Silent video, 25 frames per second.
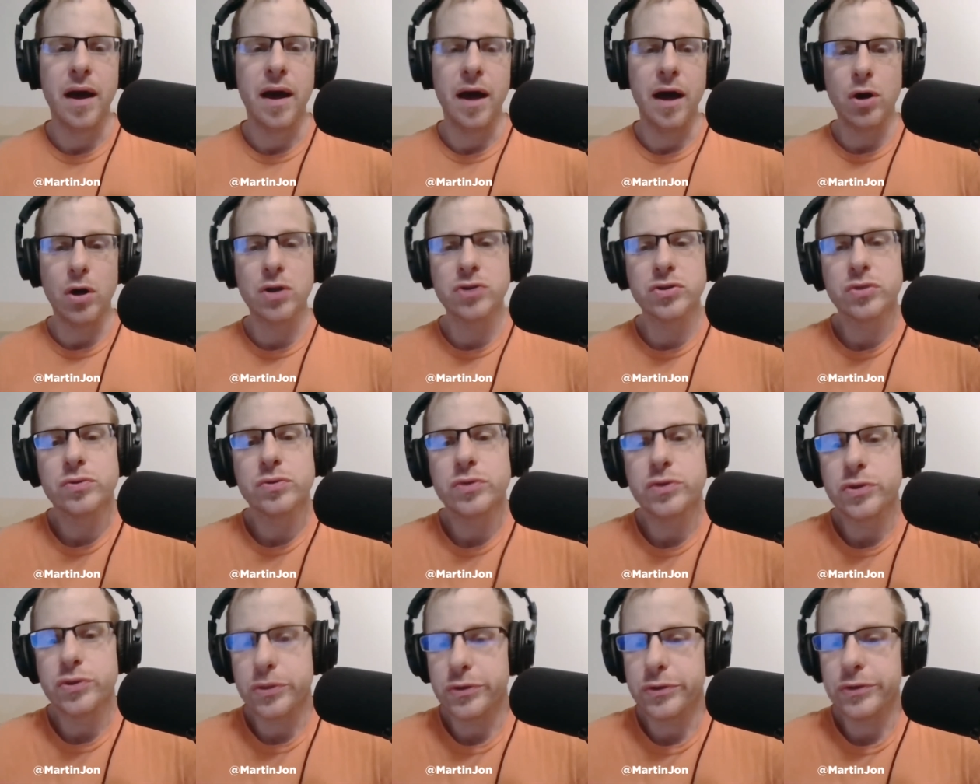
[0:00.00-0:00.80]

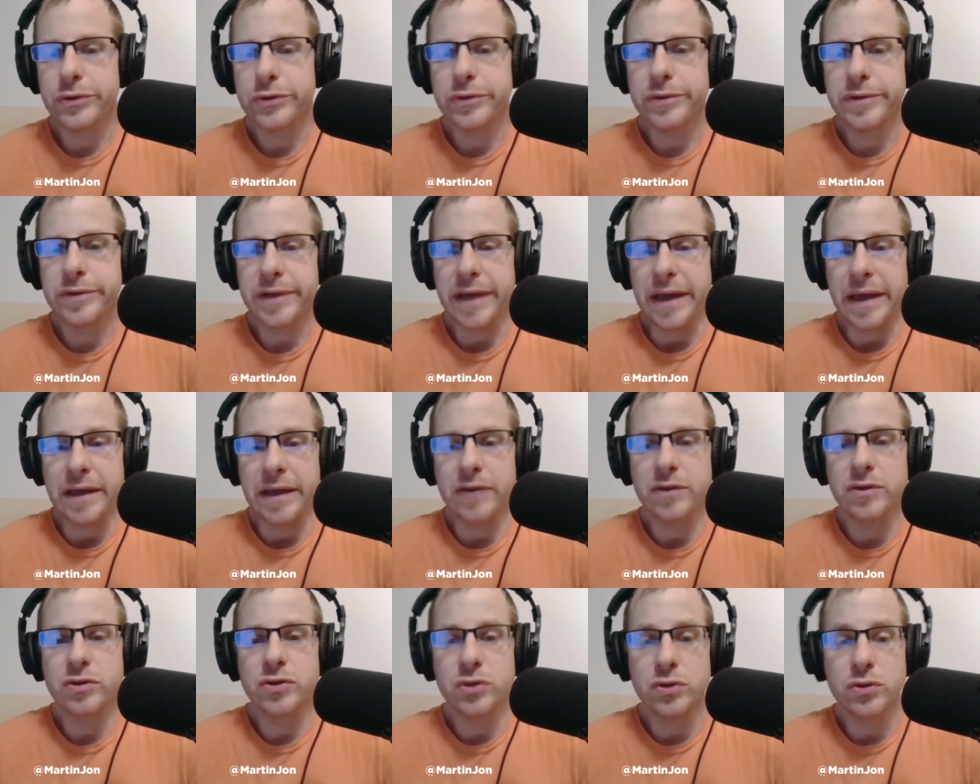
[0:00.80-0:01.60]
also turned
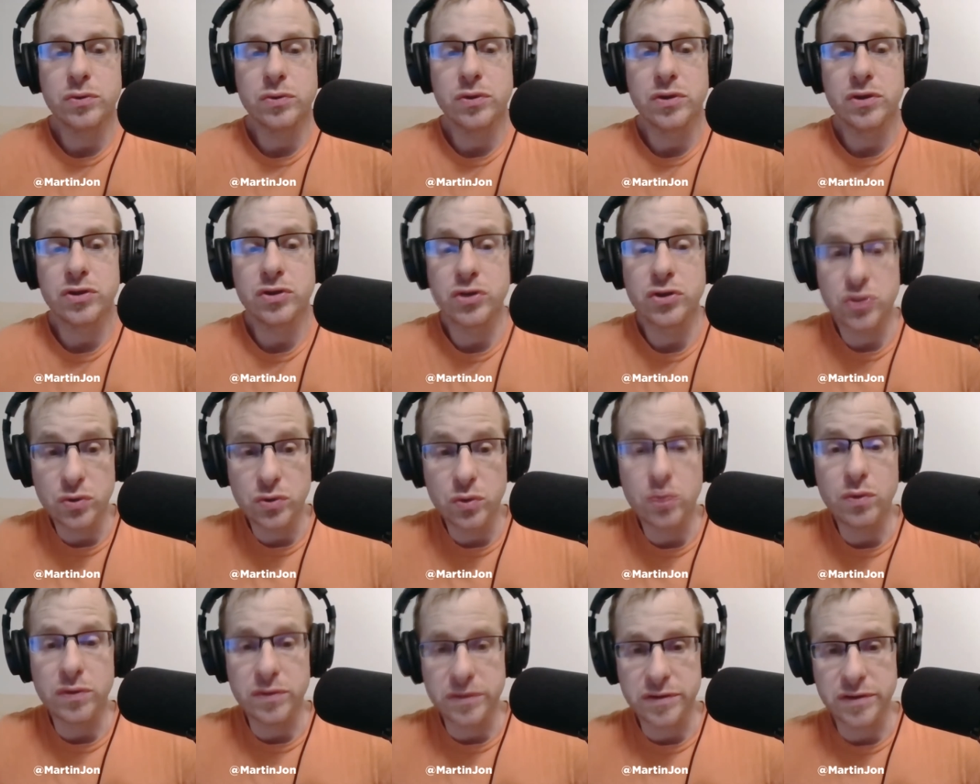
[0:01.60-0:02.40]
into the
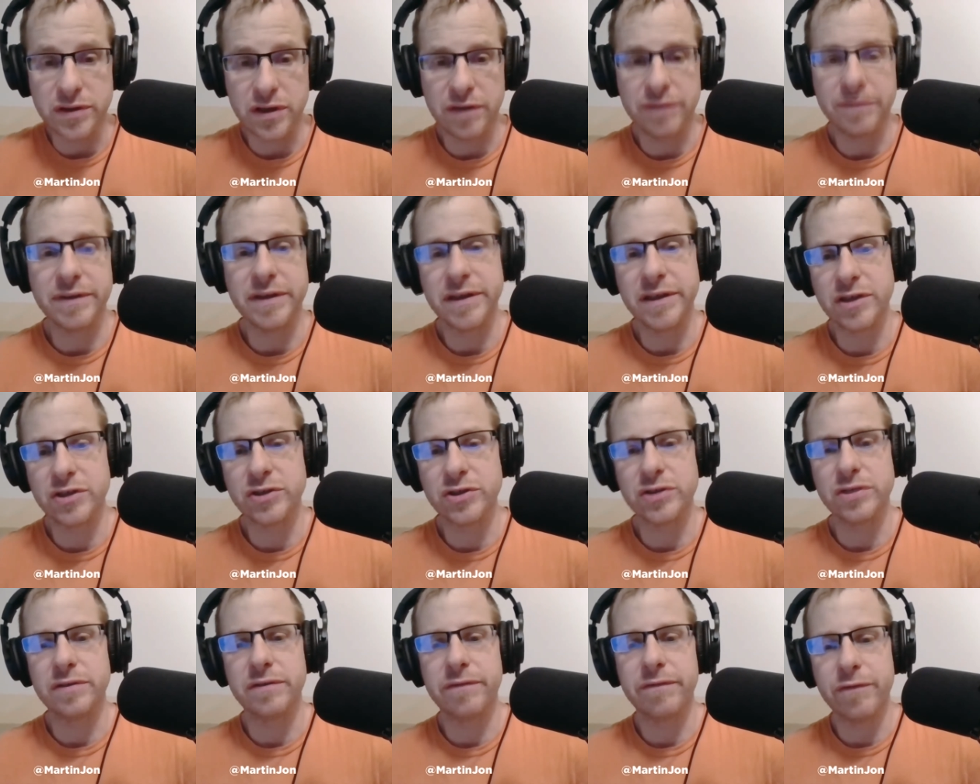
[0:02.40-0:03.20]
source of
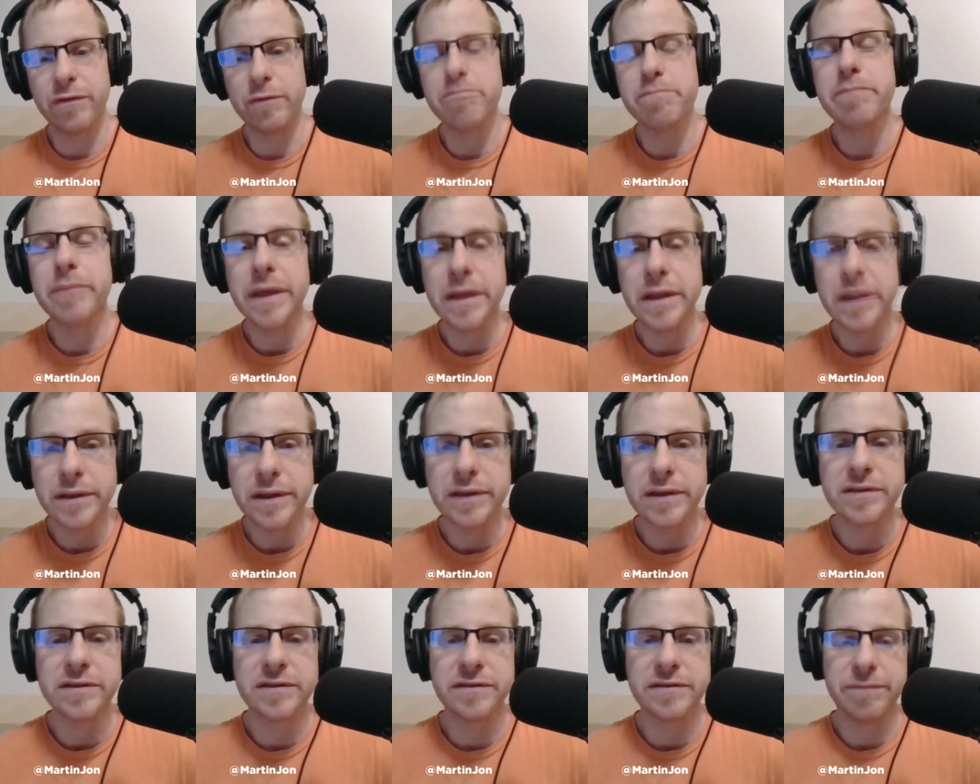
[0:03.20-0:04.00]
addiction for
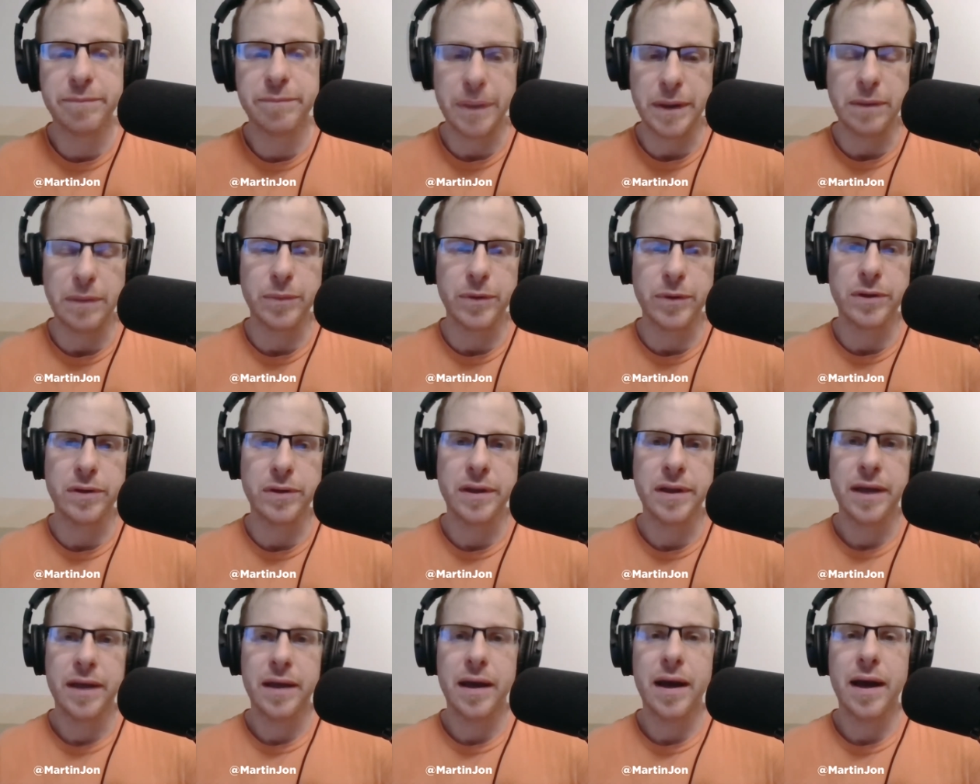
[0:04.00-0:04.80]
millions of
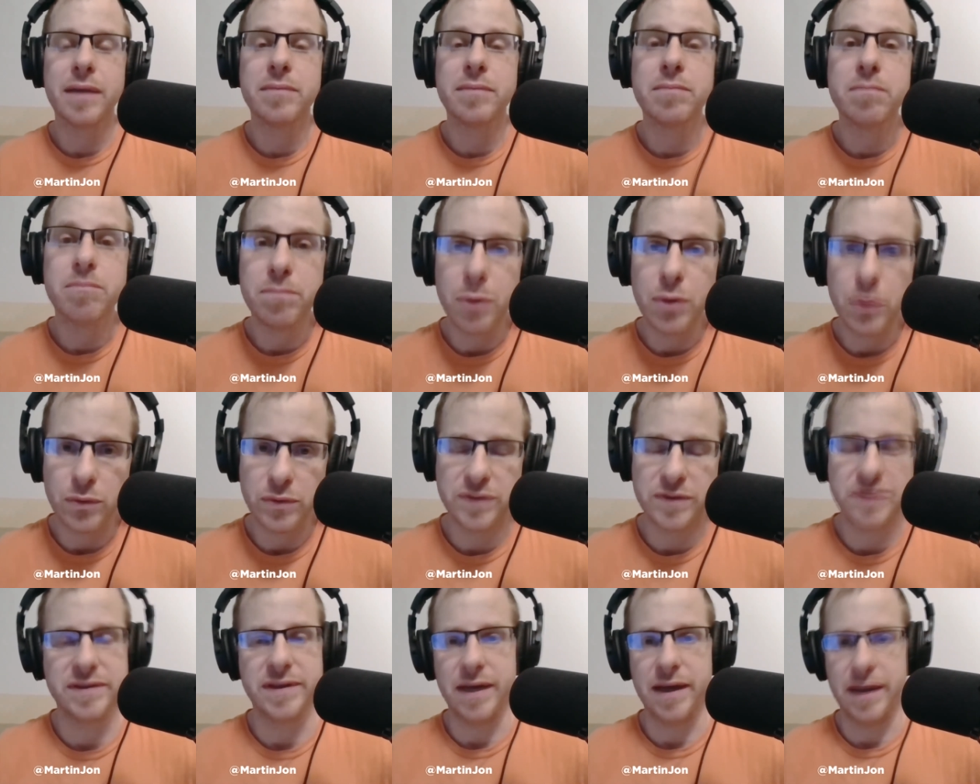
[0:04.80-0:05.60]
people on
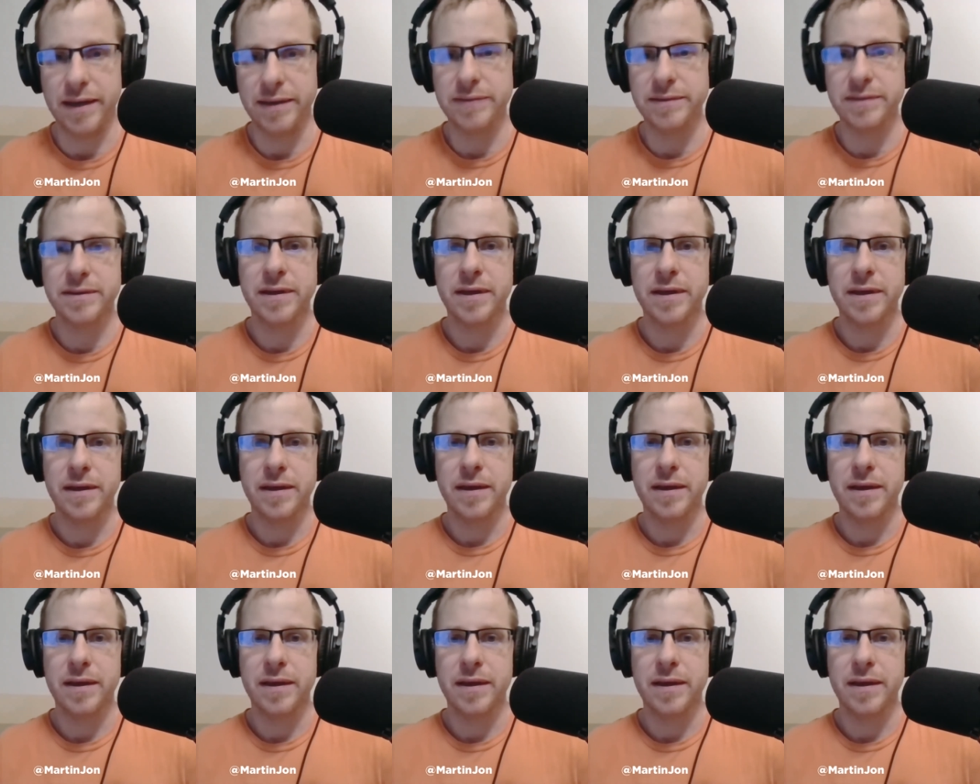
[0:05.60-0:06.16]
both sides.